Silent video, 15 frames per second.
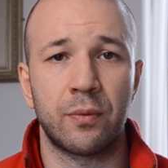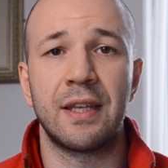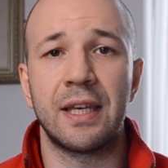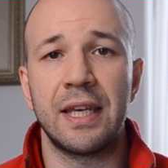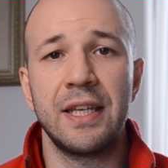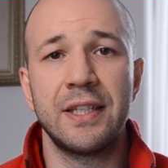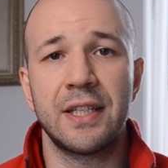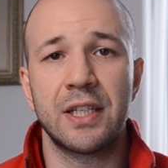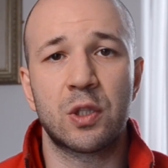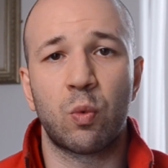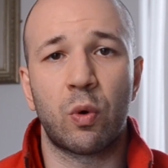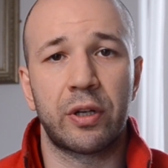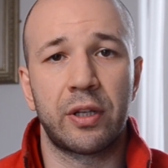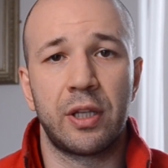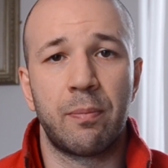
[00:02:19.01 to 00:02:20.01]
The easiest
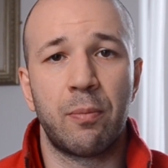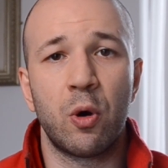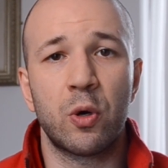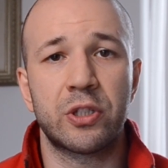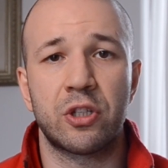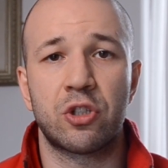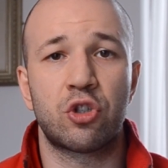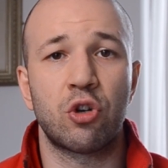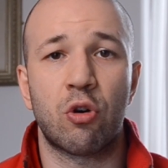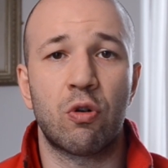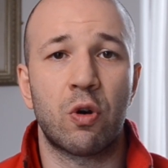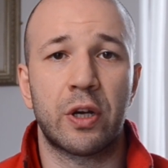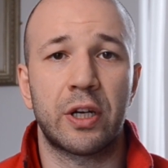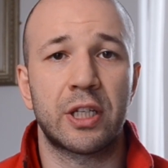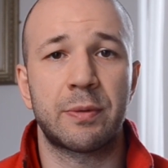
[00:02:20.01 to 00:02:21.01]
one in the books is Joe
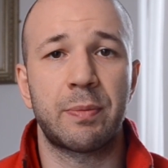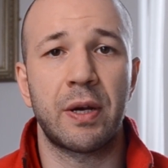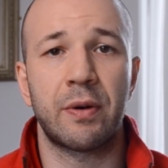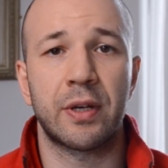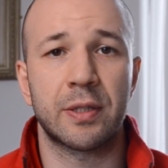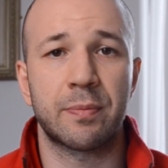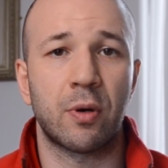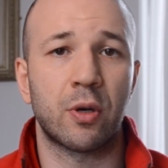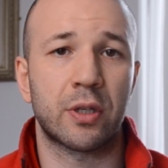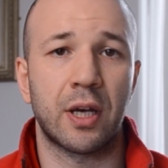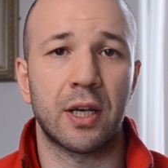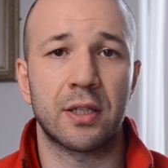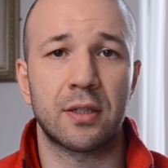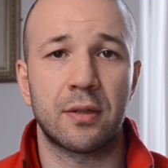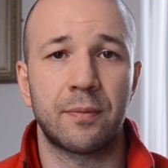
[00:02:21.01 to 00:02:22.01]
Rogan Experience
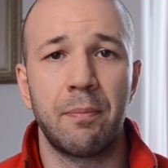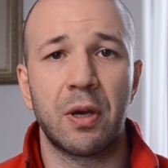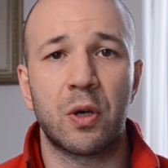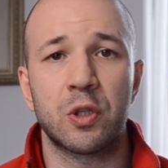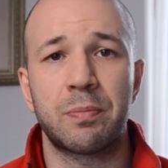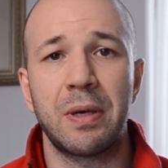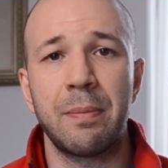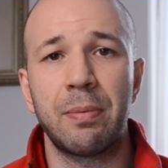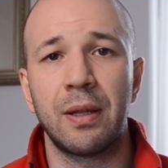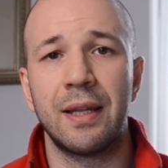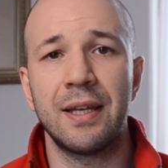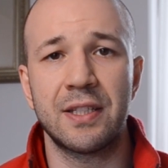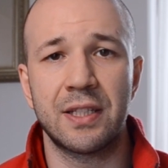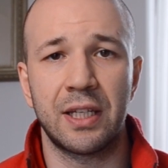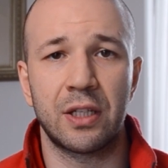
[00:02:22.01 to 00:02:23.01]
podcast, because people
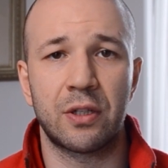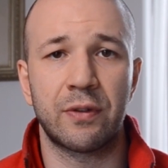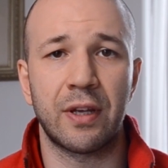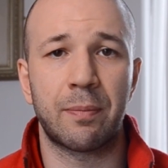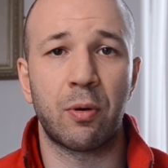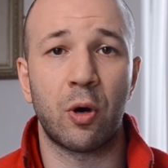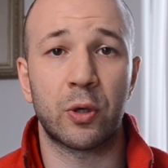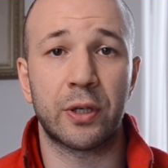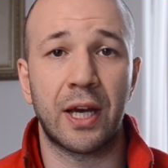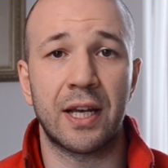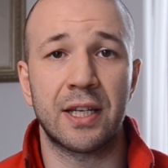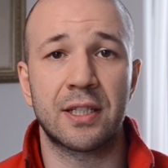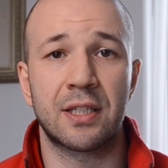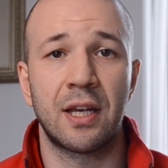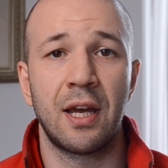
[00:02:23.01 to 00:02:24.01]
listening to that
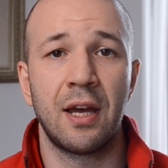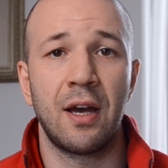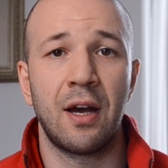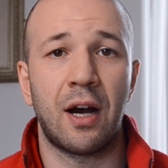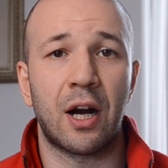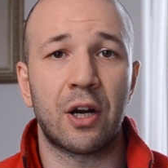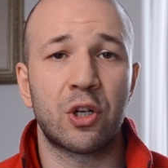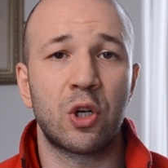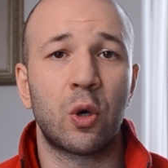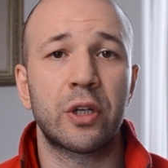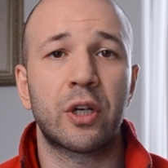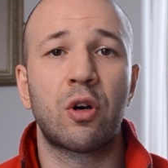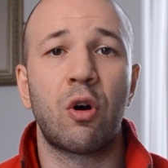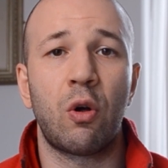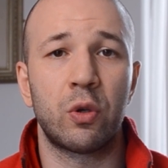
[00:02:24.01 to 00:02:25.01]
podcast are not
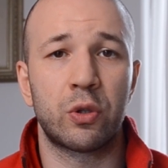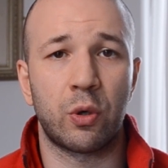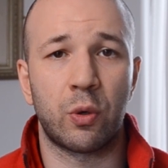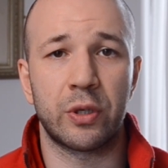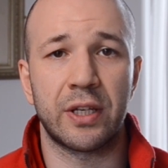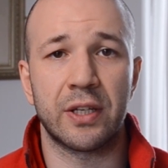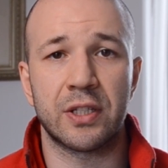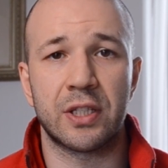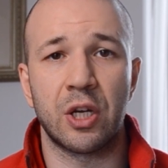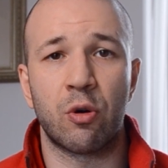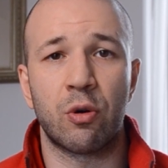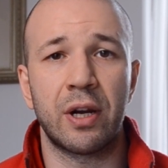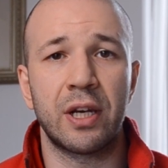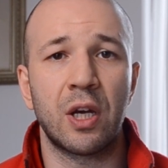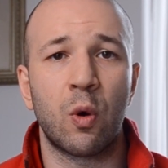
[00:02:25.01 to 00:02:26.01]
a cold audience. They're
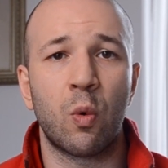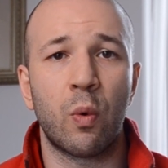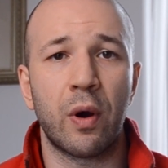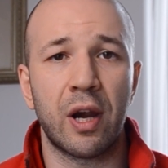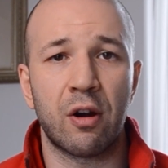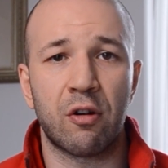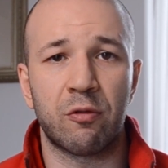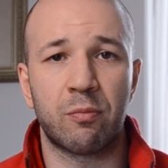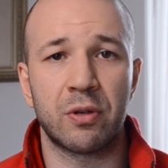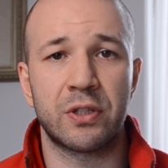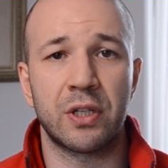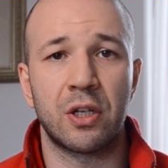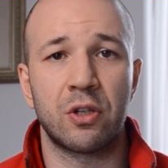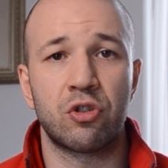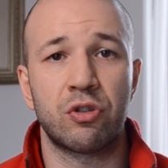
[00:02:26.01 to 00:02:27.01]
already aware of
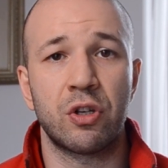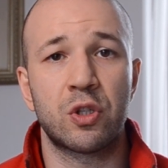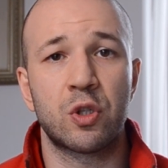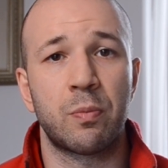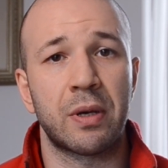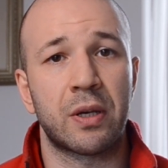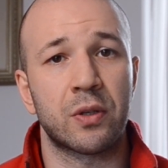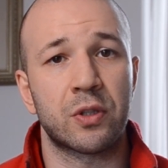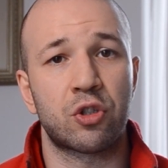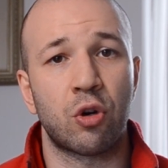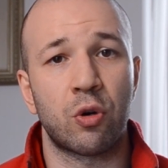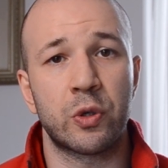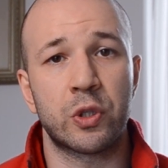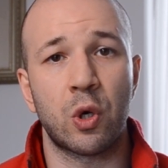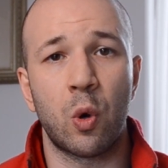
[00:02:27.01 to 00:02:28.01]
Brazilian Jiu-Jitsu because
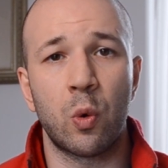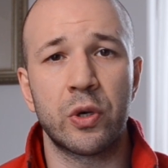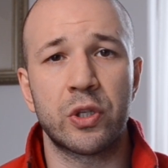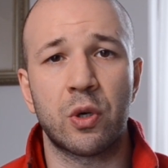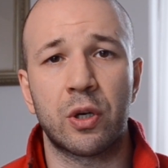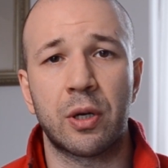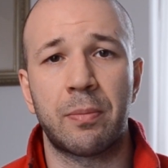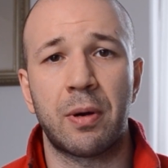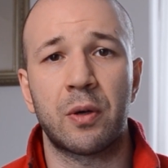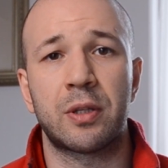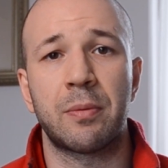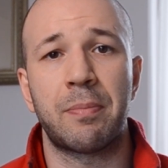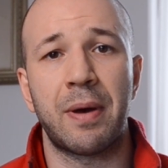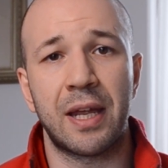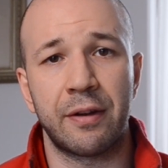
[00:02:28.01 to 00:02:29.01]
Joe is always on about
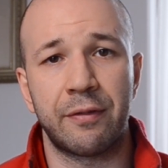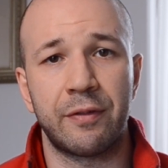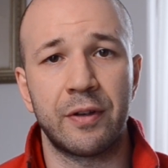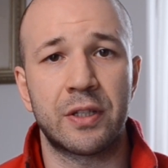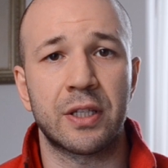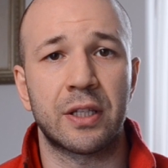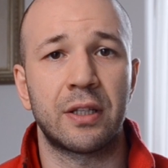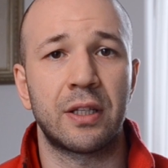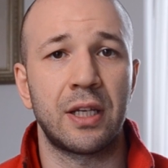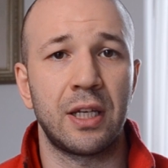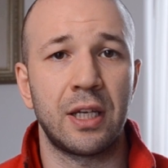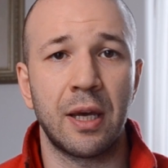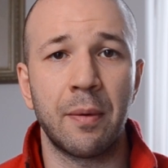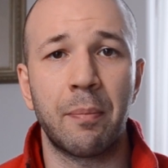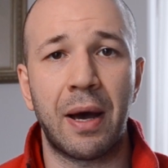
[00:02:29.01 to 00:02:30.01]
the benefits and
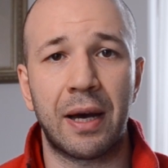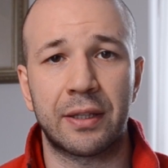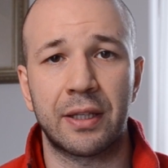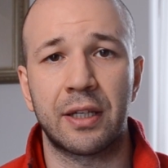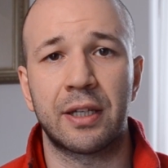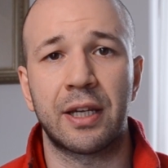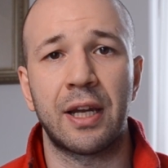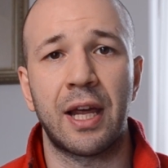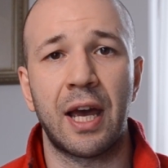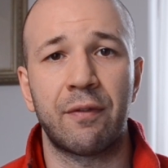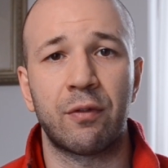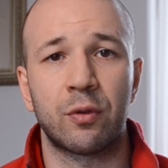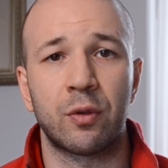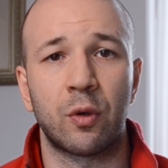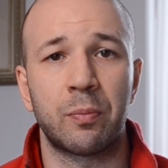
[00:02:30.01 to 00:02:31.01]
the impact that it can
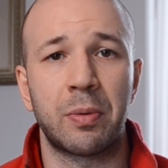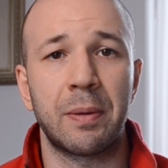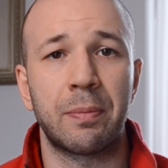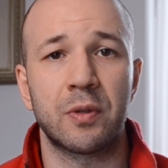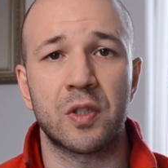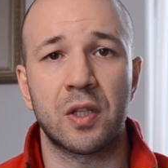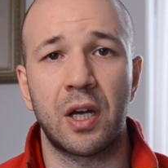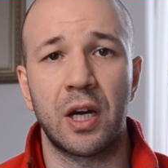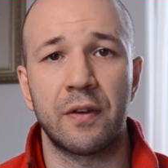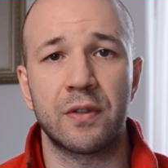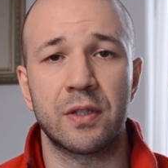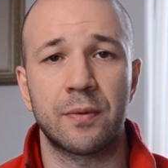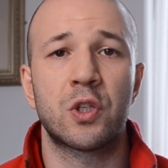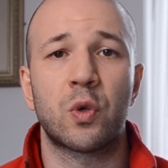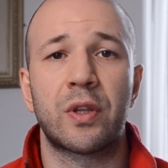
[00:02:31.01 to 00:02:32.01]
have on people's
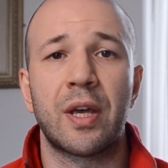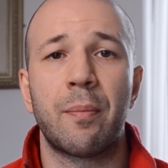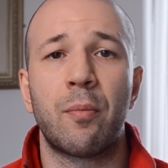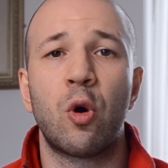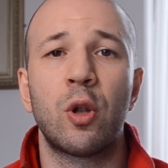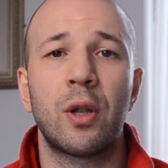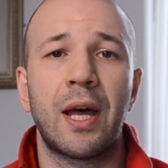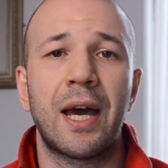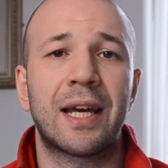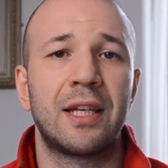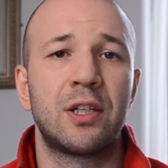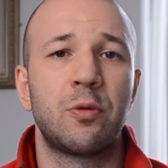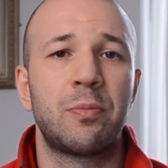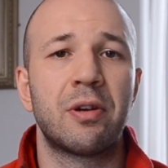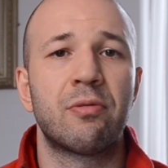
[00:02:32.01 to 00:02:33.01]
lives. So they're more
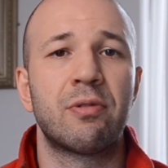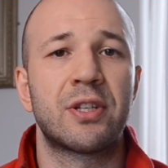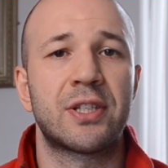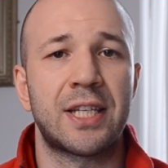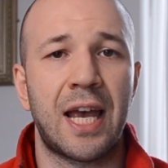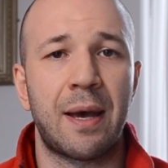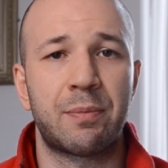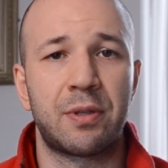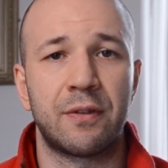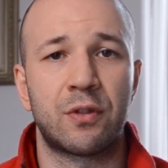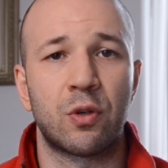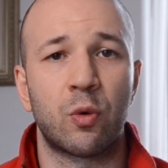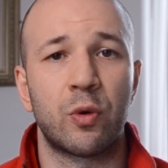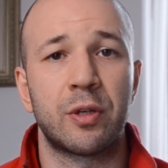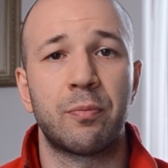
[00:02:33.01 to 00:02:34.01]
likely to be receptive
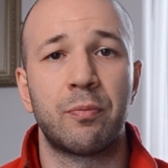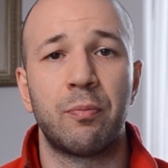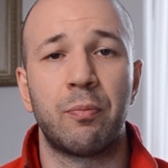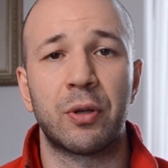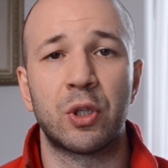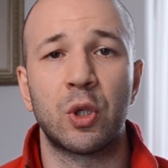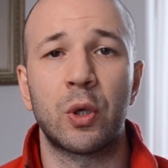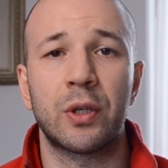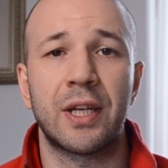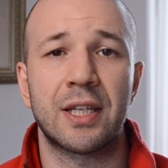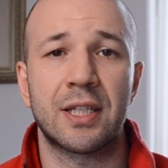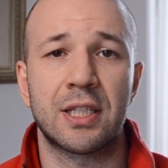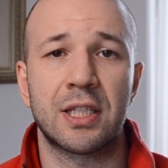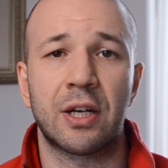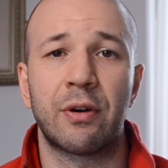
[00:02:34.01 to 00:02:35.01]
to it, but not
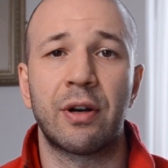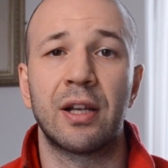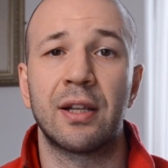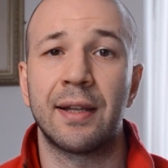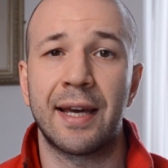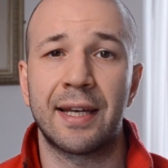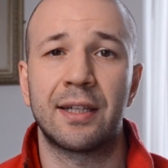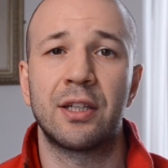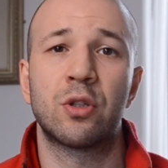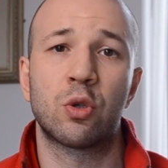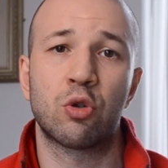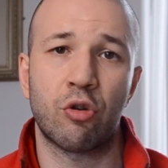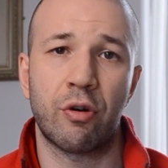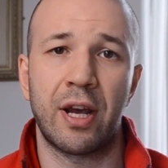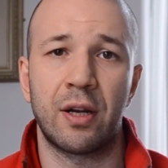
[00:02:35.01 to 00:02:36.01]
necessarily likely to
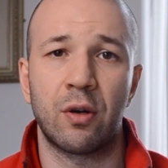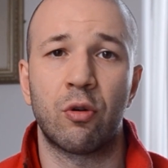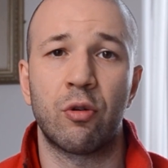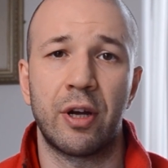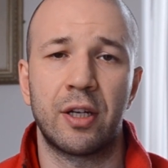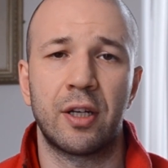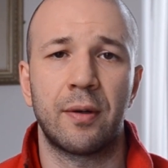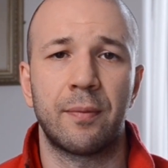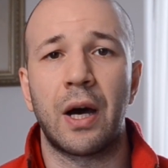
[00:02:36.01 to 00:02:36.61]
train already.